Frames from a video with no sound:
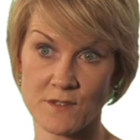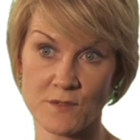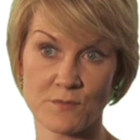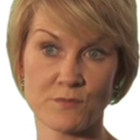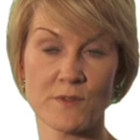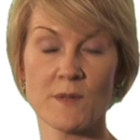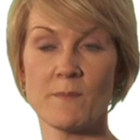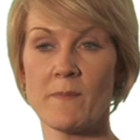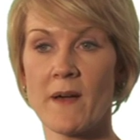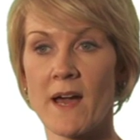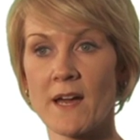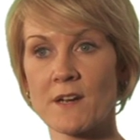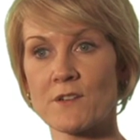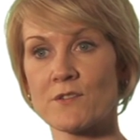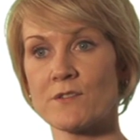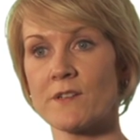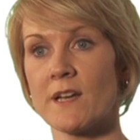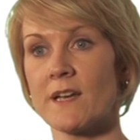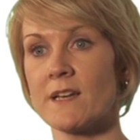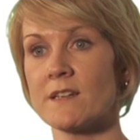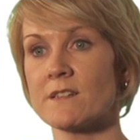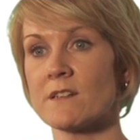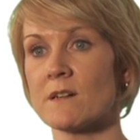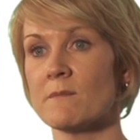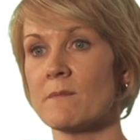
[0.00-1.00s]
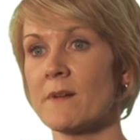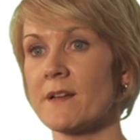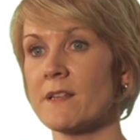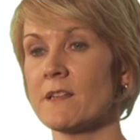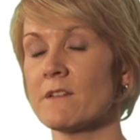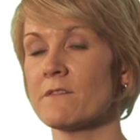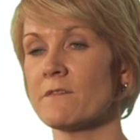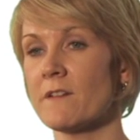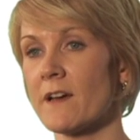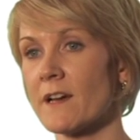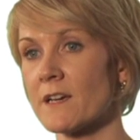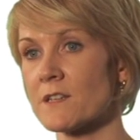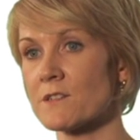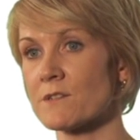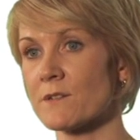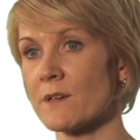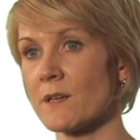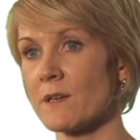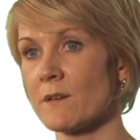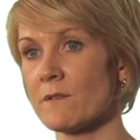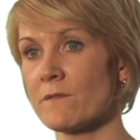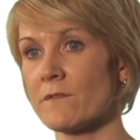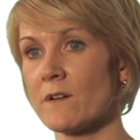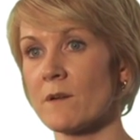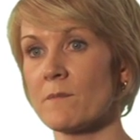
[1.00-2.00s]
to repatriate our
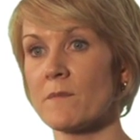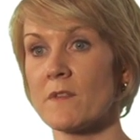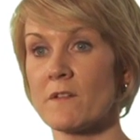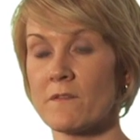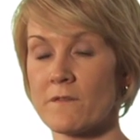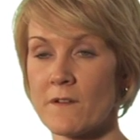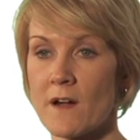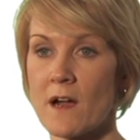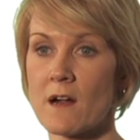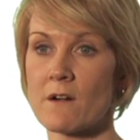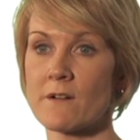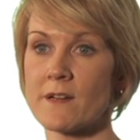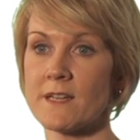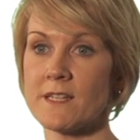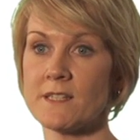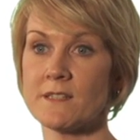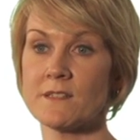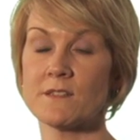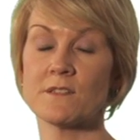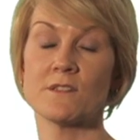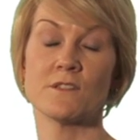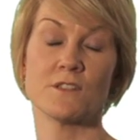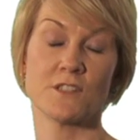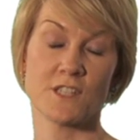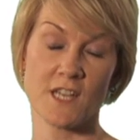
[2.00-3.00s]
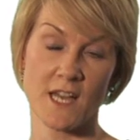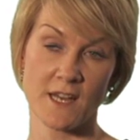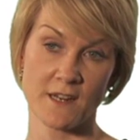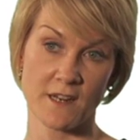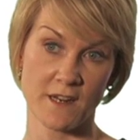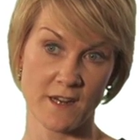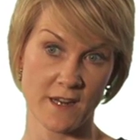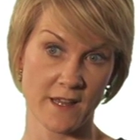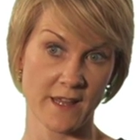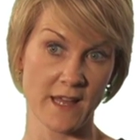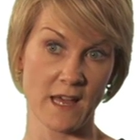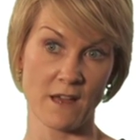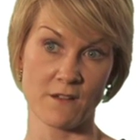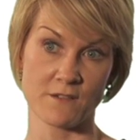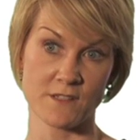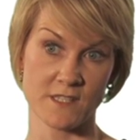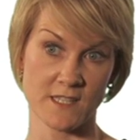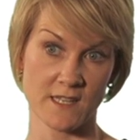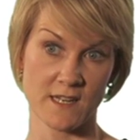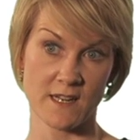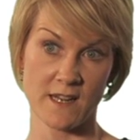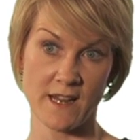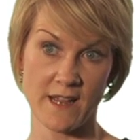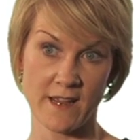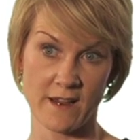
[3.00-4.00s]
manufacturing from the Far East to Shannon in County
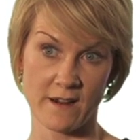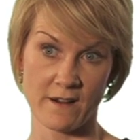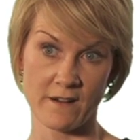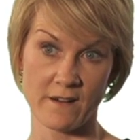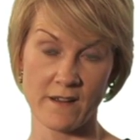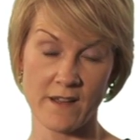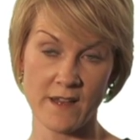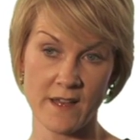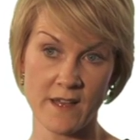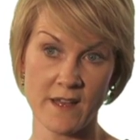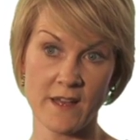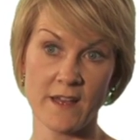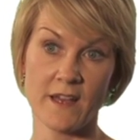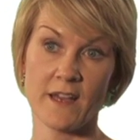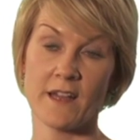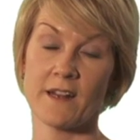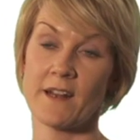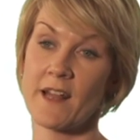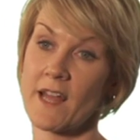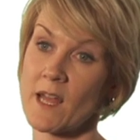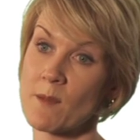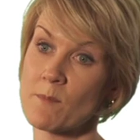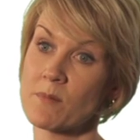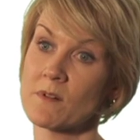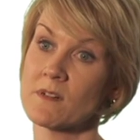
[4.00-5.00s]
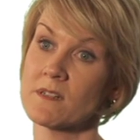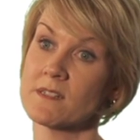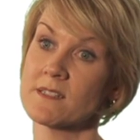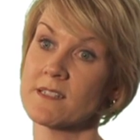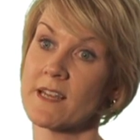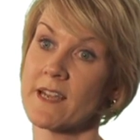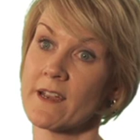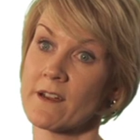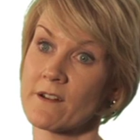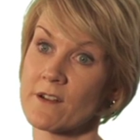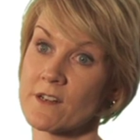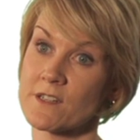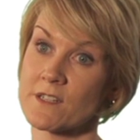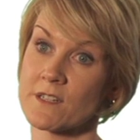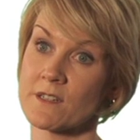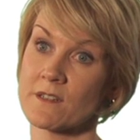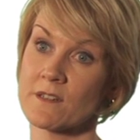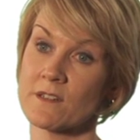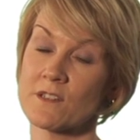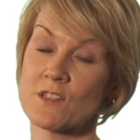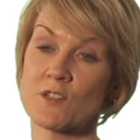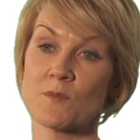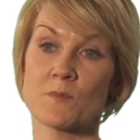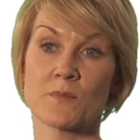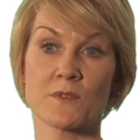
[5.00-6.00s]
Clare enables
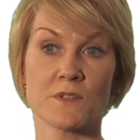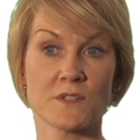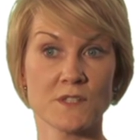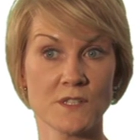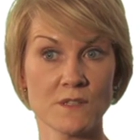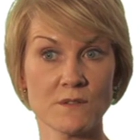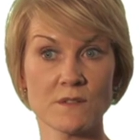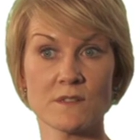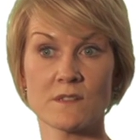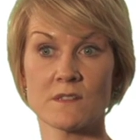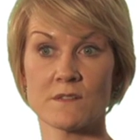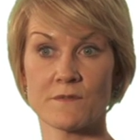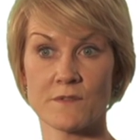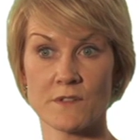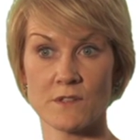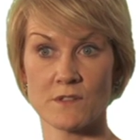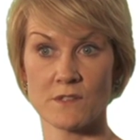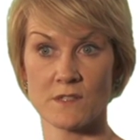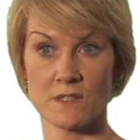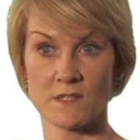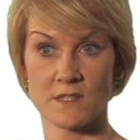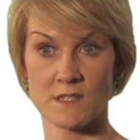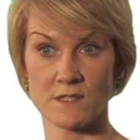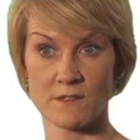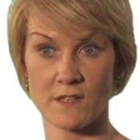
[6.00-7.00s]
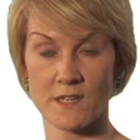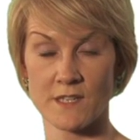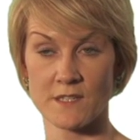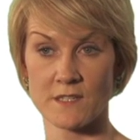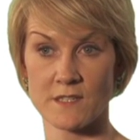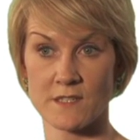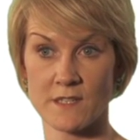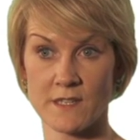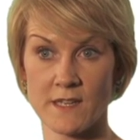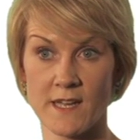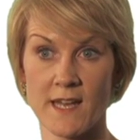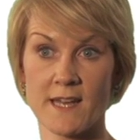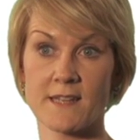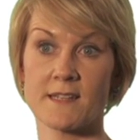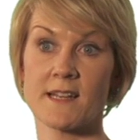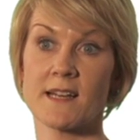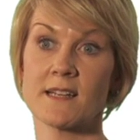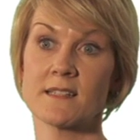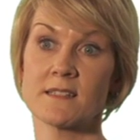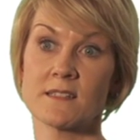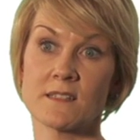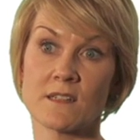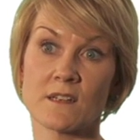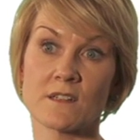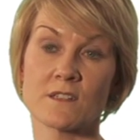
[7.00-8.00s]
Aerogen to pursue its diffusion strategy and
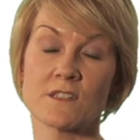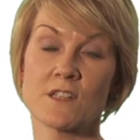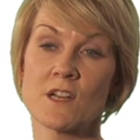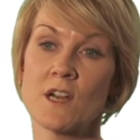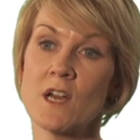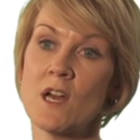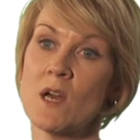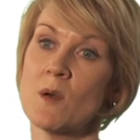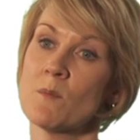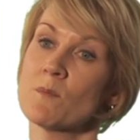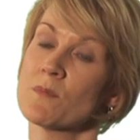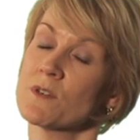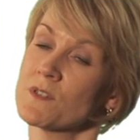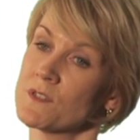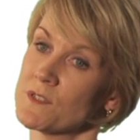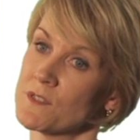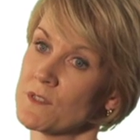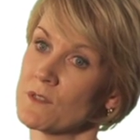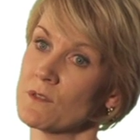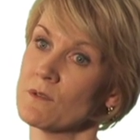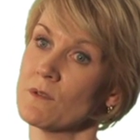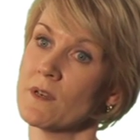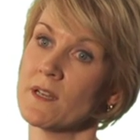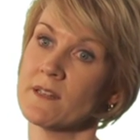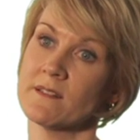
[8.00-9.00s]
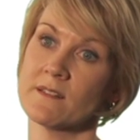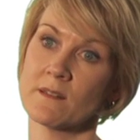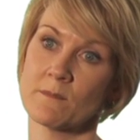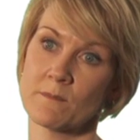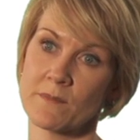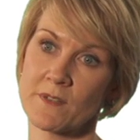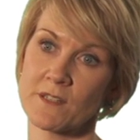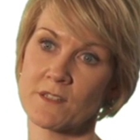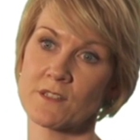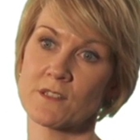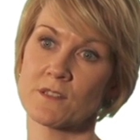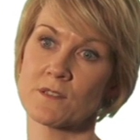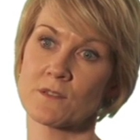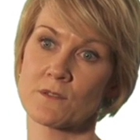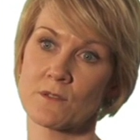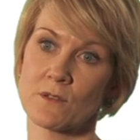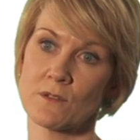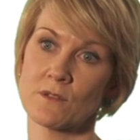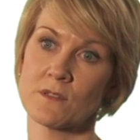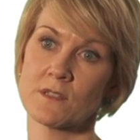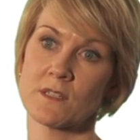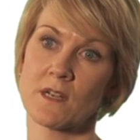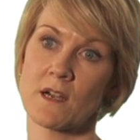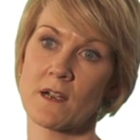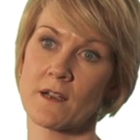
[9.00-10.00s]
as such pursue its ambitious
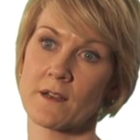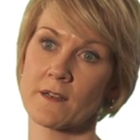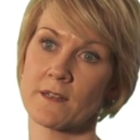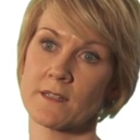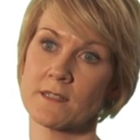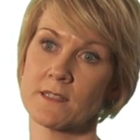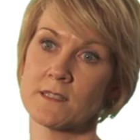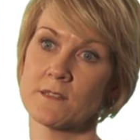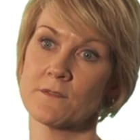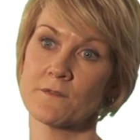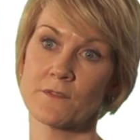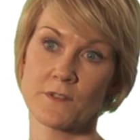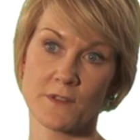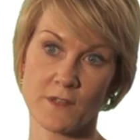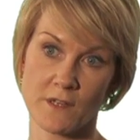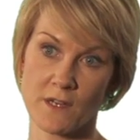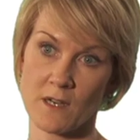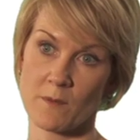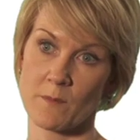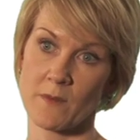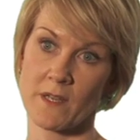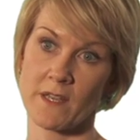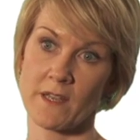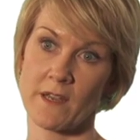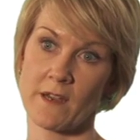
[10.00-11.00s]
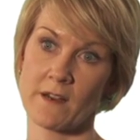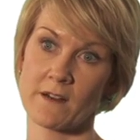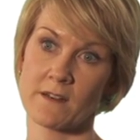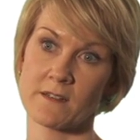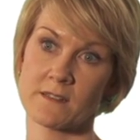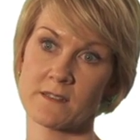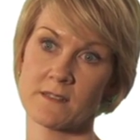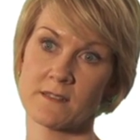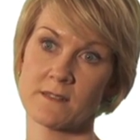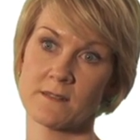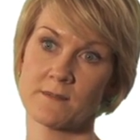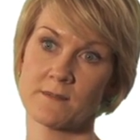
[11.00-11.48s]
growth targets for the coming years.